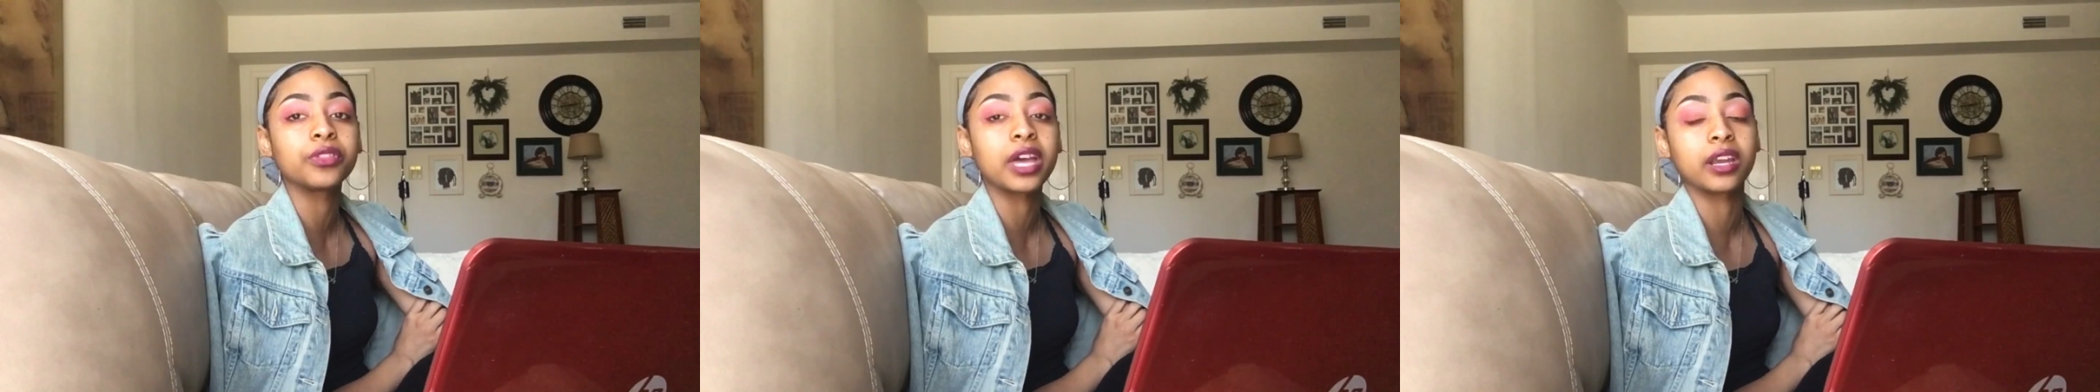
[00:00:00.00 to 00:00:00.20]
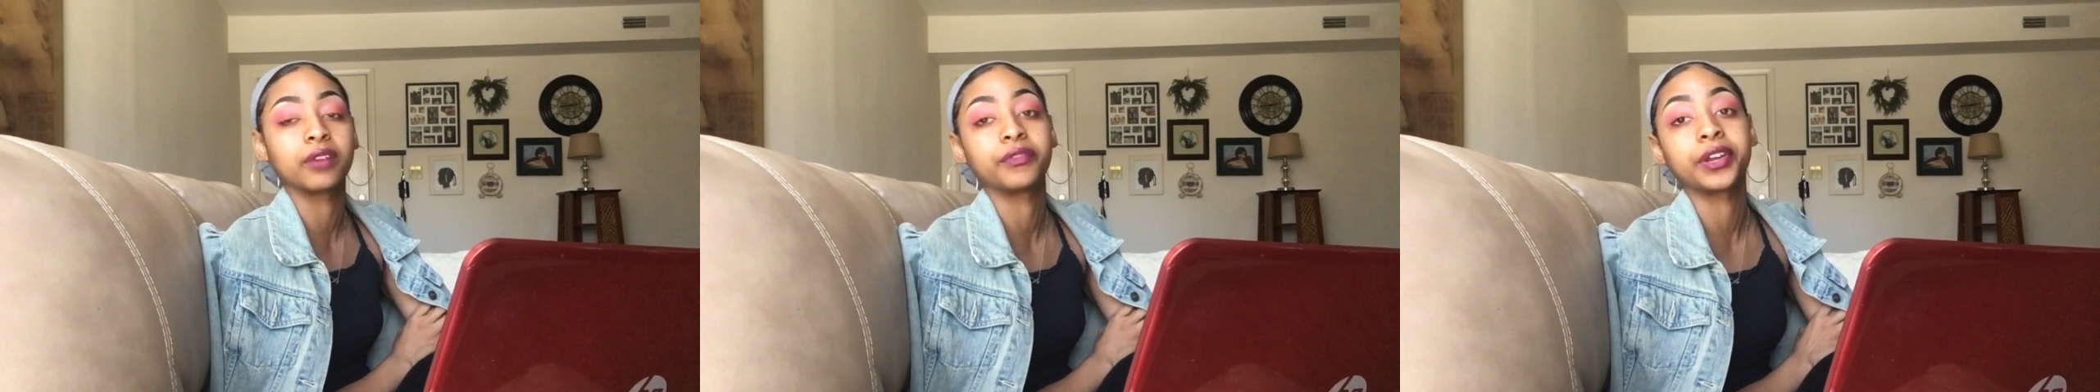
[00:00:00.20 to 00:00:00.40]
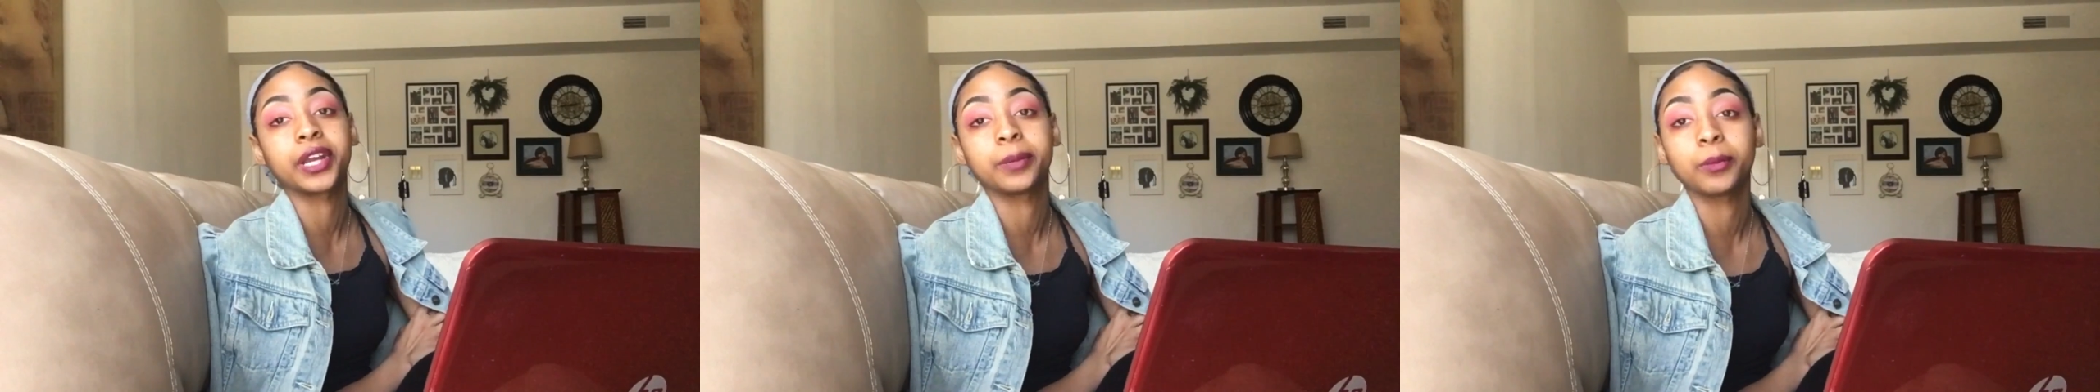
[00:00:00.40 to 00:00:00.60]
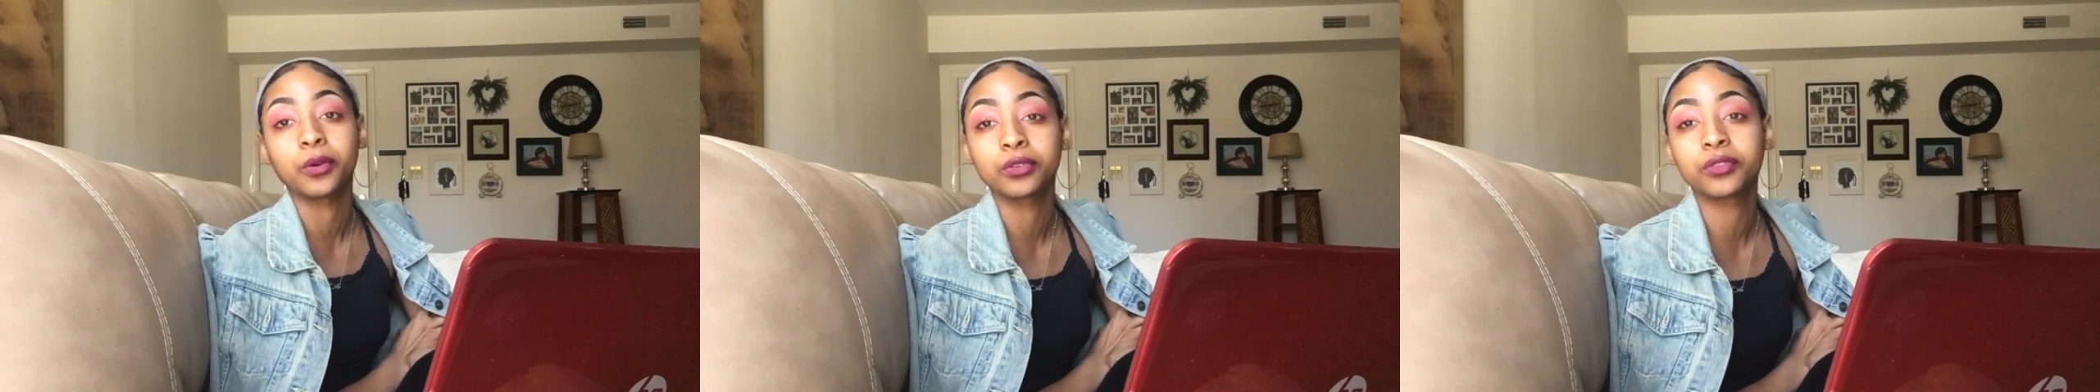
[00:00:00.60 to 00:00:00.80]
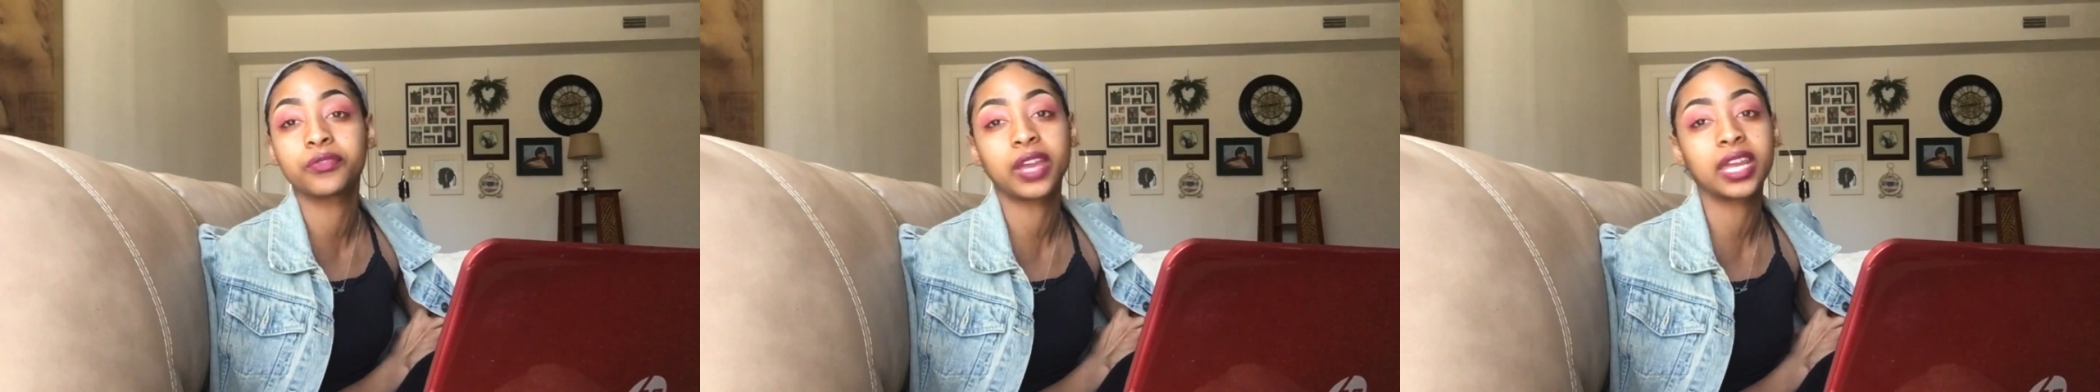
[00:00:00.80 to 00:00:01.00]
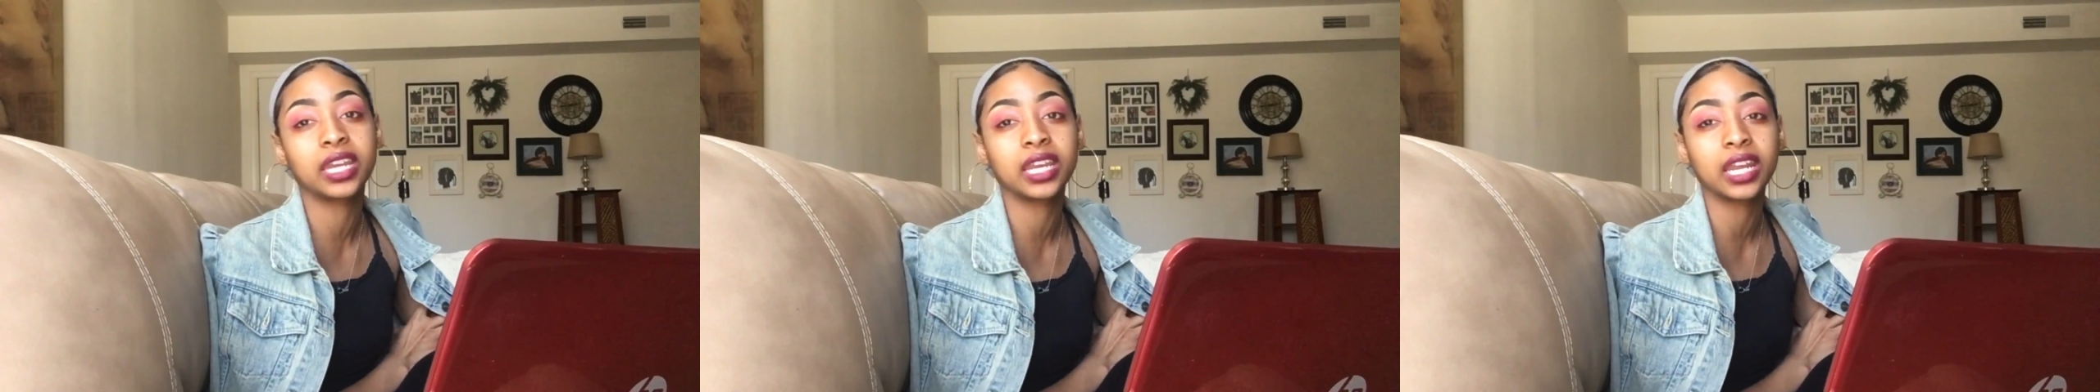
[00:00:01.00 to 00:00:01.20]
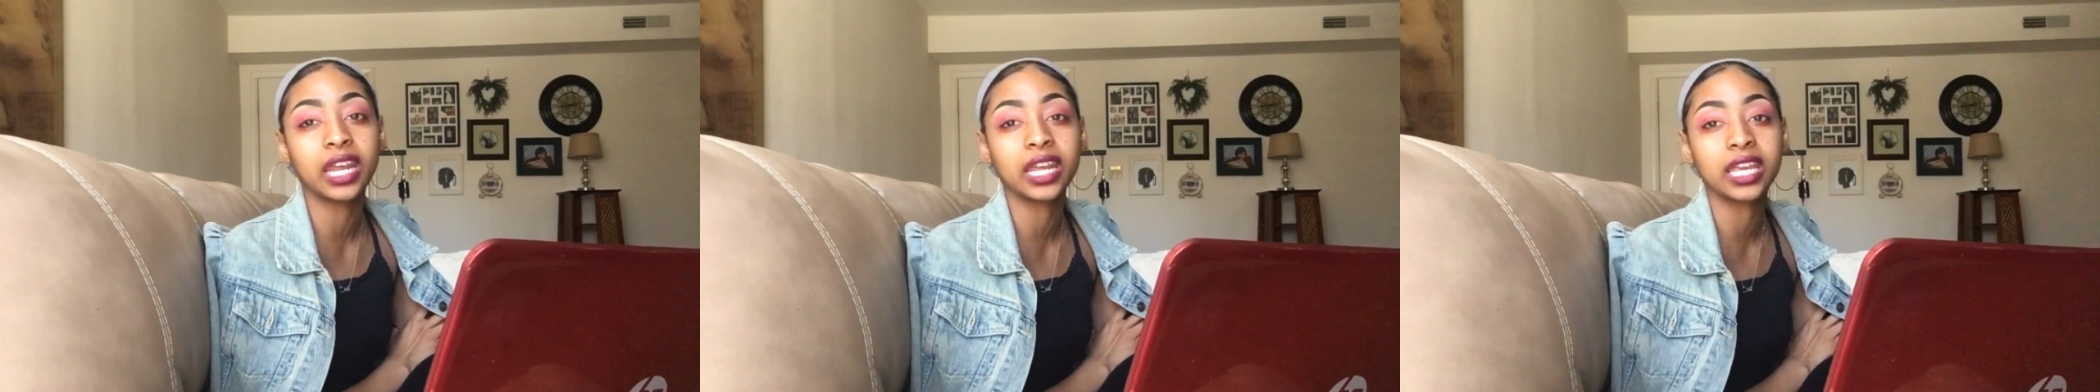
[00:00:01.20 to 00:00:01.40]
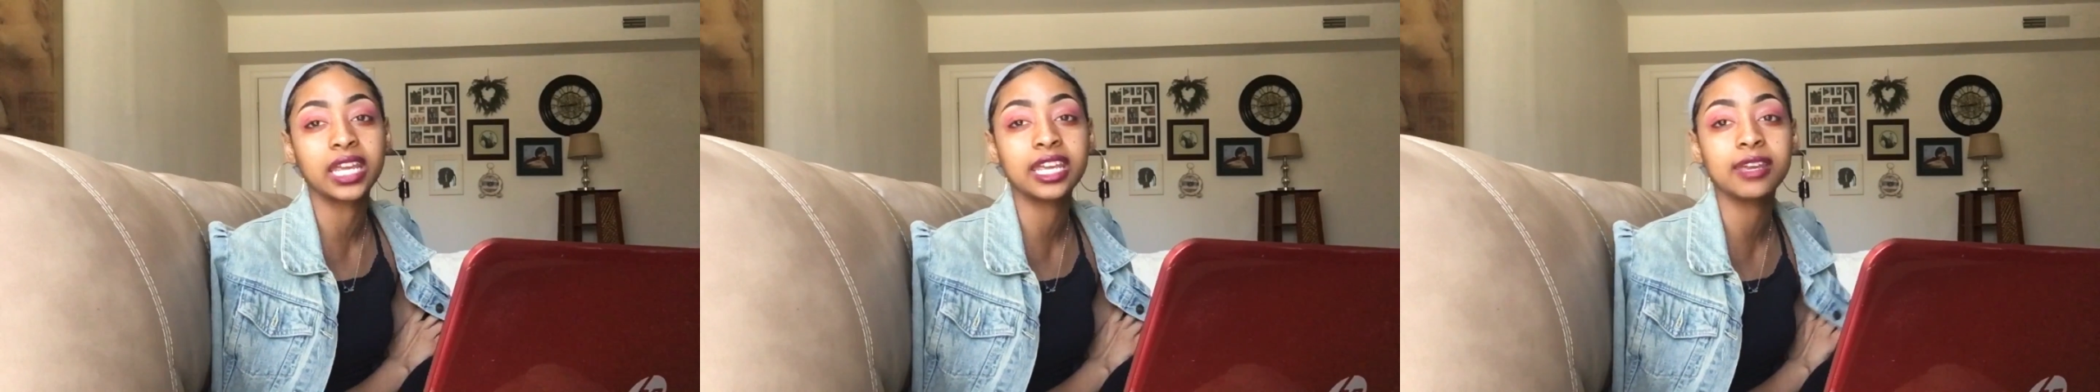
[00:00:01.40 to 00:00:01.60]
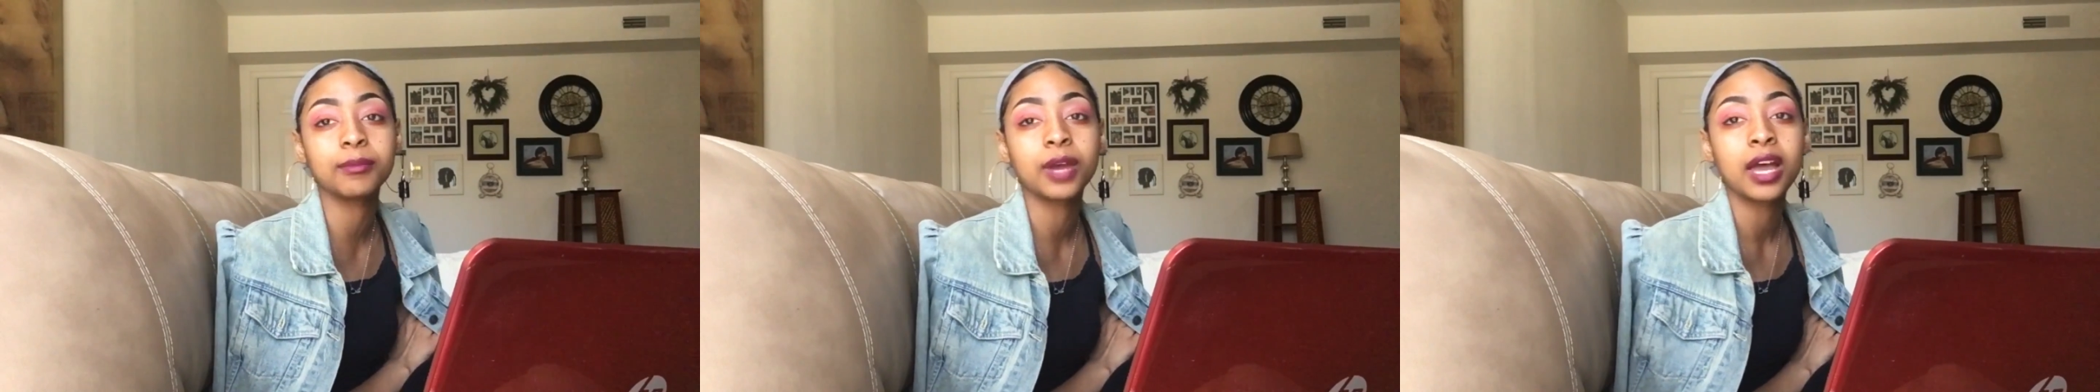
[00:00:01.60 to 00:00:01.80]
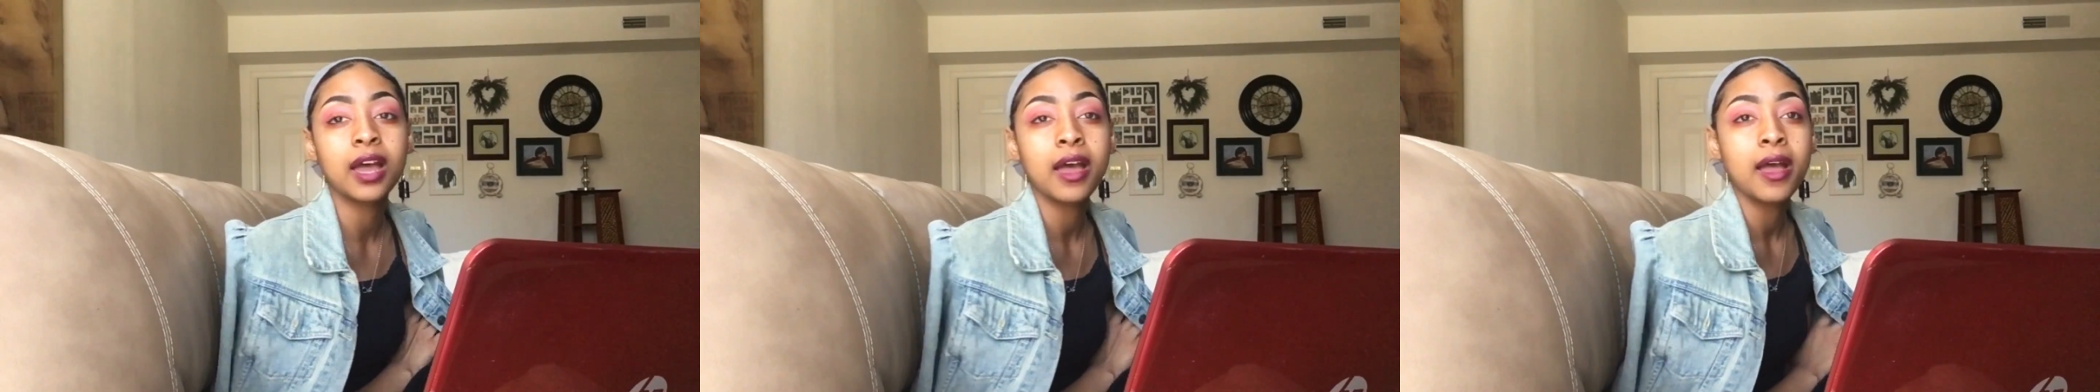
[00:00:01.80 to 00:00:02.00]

that are very motivating and keep